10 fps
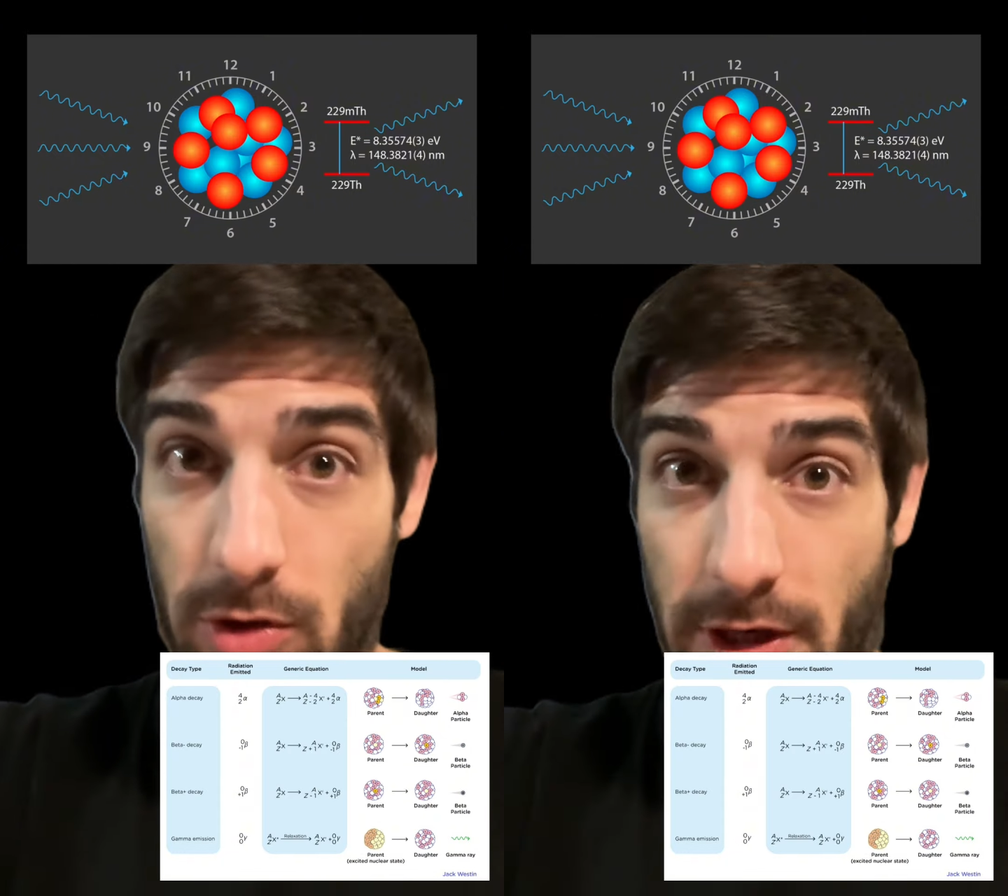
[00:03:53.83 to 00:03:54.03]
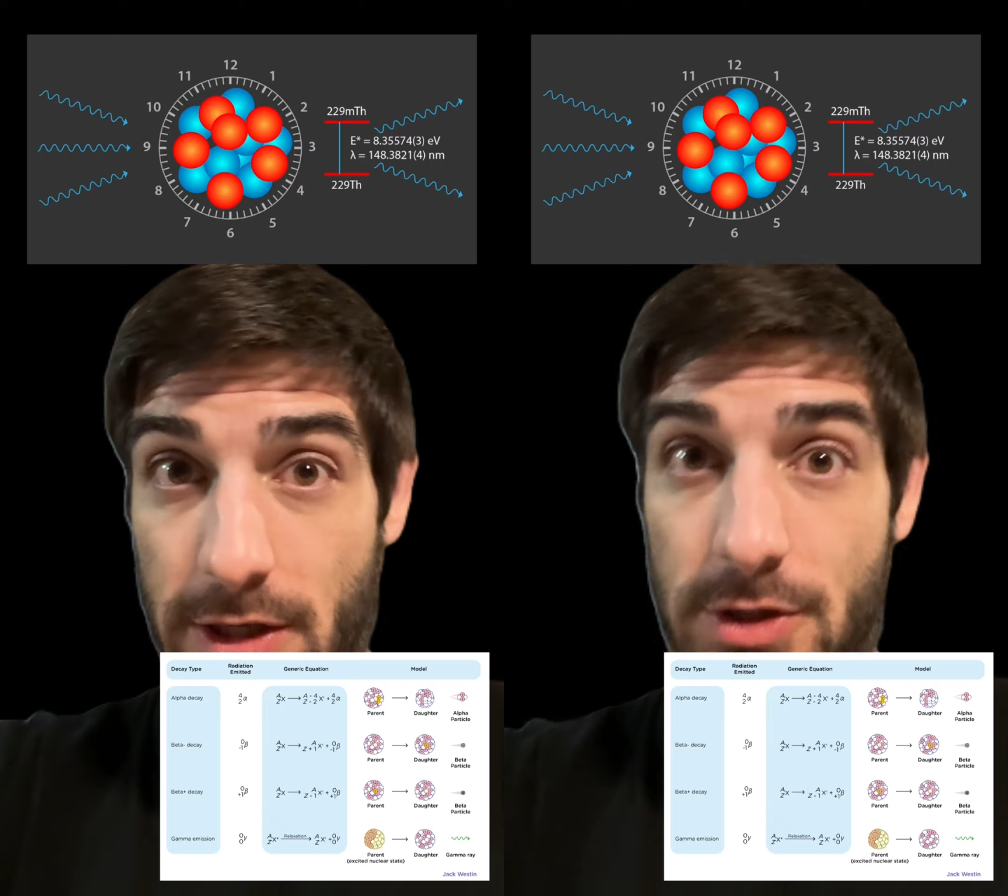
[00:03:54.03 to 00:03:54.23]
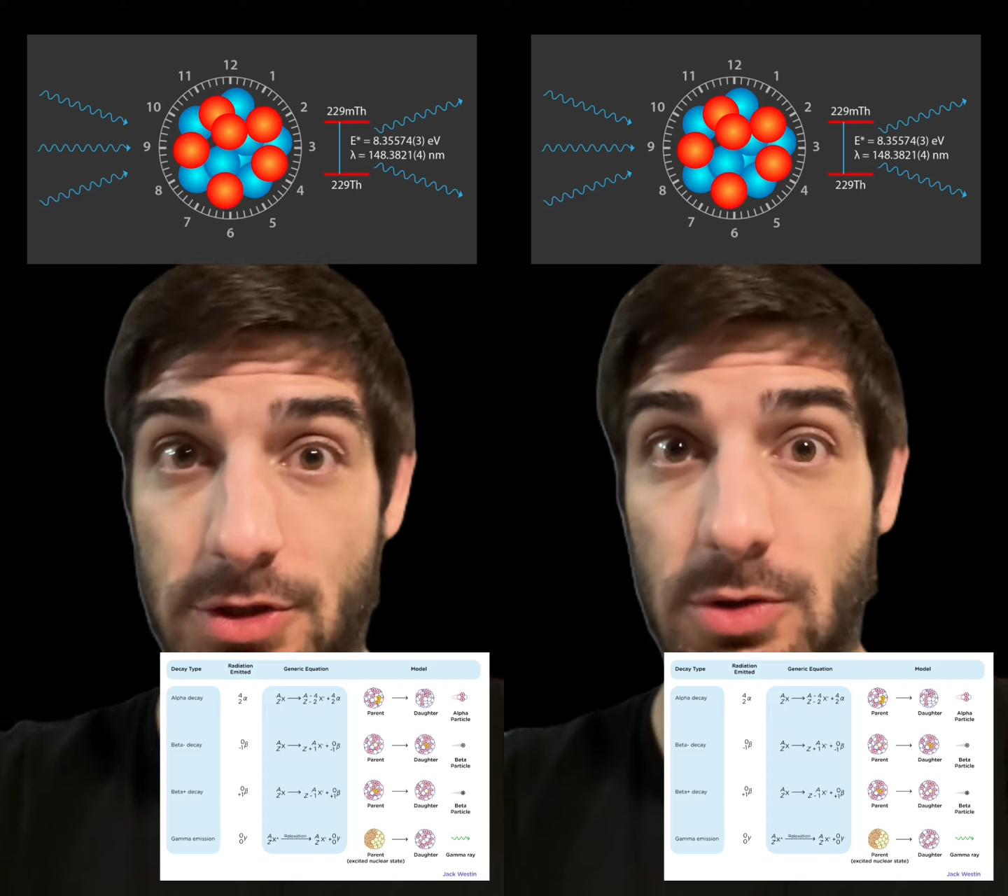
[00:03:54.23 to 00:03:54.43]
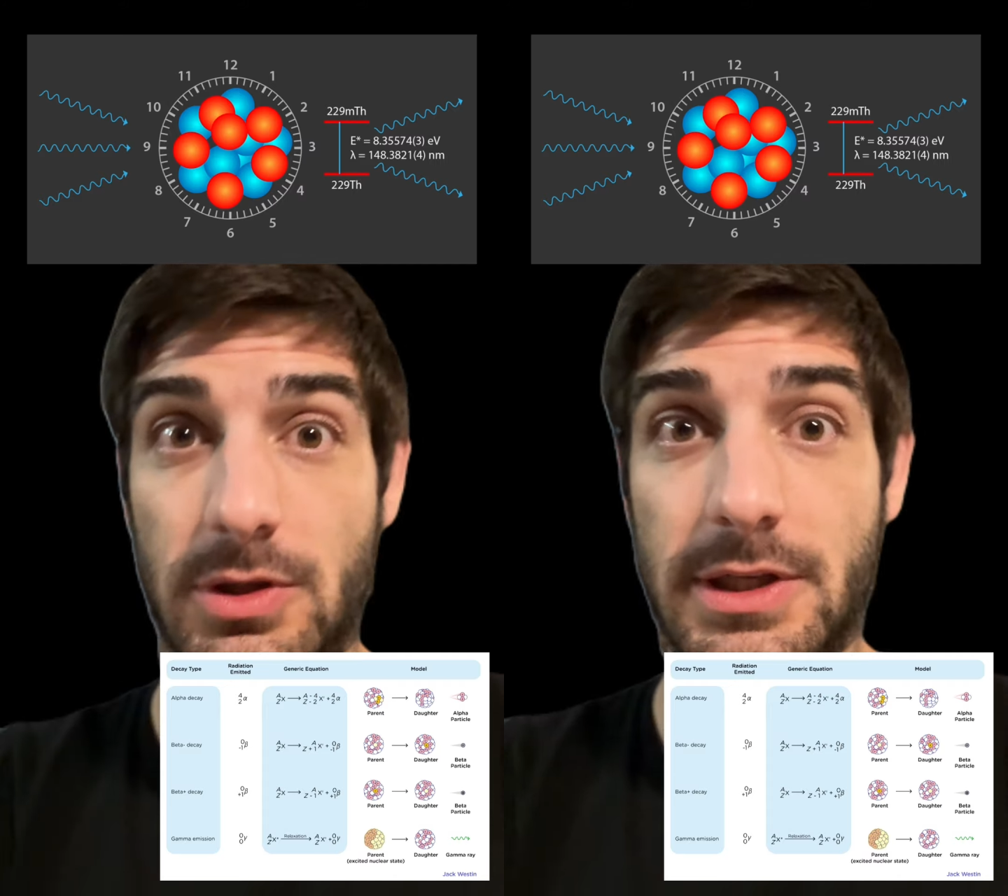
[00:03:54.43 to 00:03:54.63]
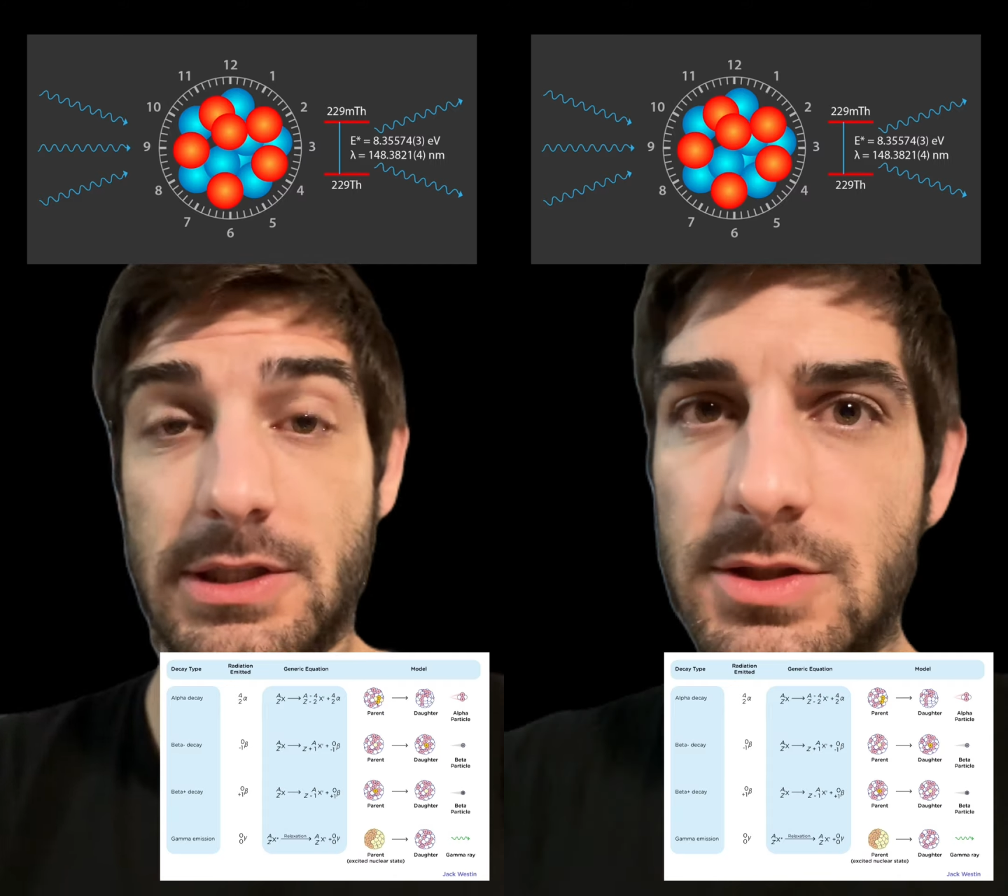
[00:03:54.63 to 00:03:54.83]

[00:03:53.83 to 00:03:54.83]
in a nucleus.